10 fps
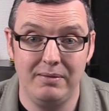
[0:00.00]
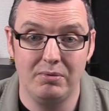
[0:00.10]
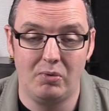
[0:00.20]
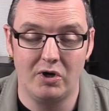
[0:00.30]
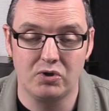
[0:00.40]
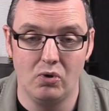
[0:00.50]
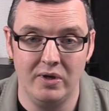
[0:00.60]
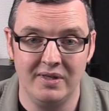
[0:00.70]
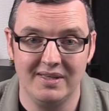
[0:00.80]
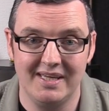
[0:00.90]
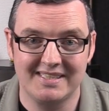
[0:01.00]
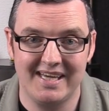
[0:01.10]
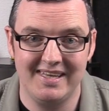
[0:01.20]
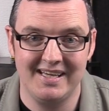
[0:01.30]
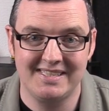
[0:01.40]
keep the word going.
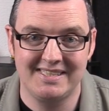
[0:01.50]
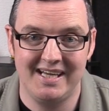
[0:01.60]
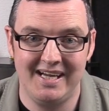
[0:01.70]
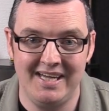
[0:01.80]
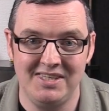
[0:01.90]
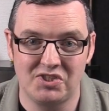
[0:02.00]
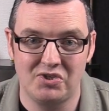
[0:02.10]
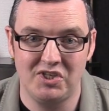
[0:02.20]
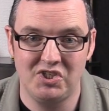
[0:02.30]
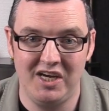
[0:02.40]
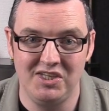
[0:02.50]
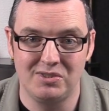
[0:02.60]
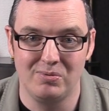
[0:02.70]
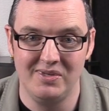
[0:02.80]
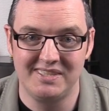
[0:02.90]
Let's get this industry
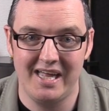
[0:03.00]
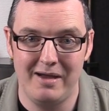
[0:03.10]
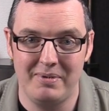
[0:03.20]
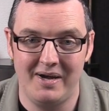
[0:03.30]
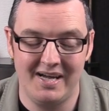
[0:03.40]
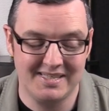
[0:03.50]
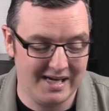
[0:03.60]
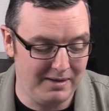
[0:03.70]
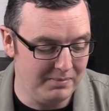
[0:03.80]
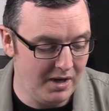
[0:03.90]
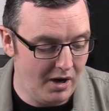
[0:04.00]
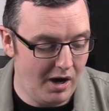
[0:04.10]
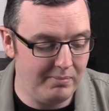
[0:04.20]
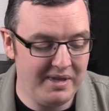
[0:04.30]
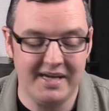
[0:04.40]
changed one step at a time.
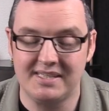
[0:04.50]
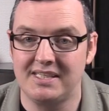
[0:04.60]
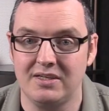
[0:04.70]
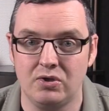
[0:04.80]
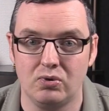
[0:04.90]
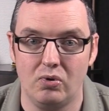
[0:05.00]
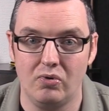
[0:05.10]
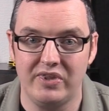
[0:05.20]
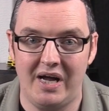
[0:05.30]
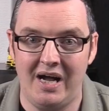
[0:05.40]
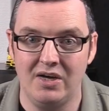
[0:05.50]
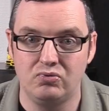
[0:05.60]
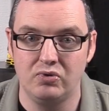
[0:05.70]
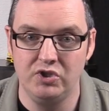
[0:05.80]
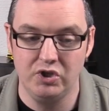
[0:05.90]
Up next, growth
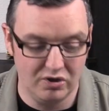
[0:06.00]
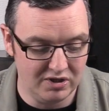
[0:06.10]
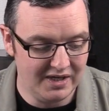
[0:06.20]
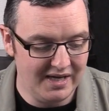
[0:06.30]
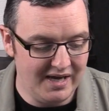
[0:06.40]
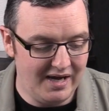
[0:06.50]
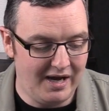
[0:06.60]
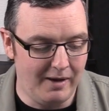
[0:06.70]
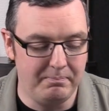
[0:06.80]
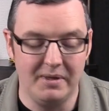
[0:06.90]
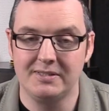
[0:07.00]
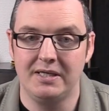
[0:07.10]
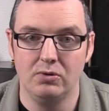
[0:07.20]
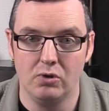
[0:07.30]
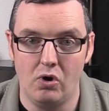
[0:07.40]
and renewal and
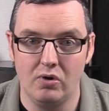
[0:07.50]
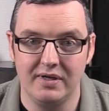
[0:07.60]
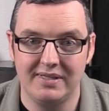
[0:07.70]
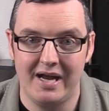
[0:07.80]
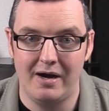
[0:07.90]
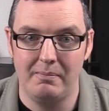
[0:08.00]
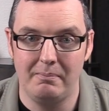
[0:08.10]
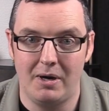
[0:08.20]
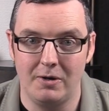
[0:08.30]
building long-term